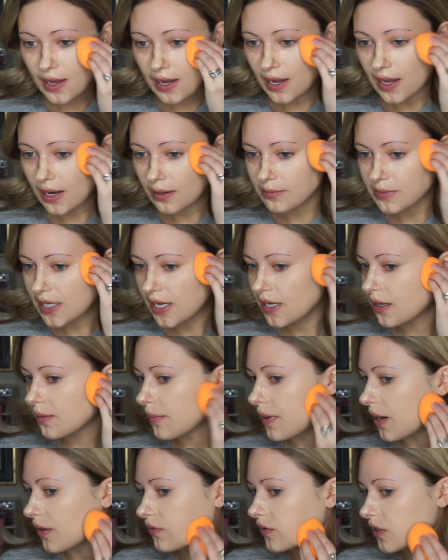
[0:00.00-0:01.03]
And I'm taking
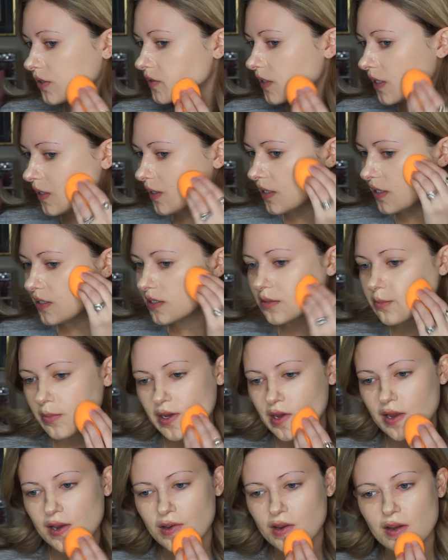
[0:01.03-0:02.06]
my Real Technique
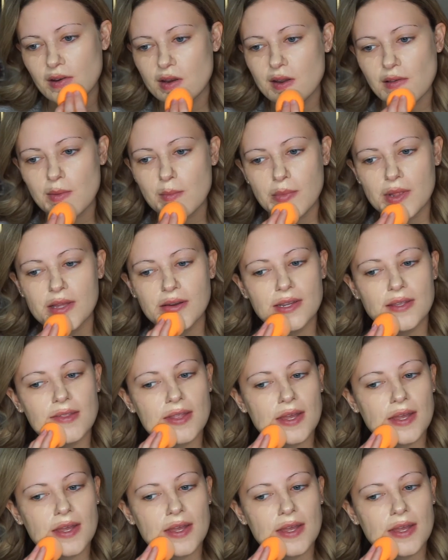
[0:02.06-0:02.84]
sponge and just blending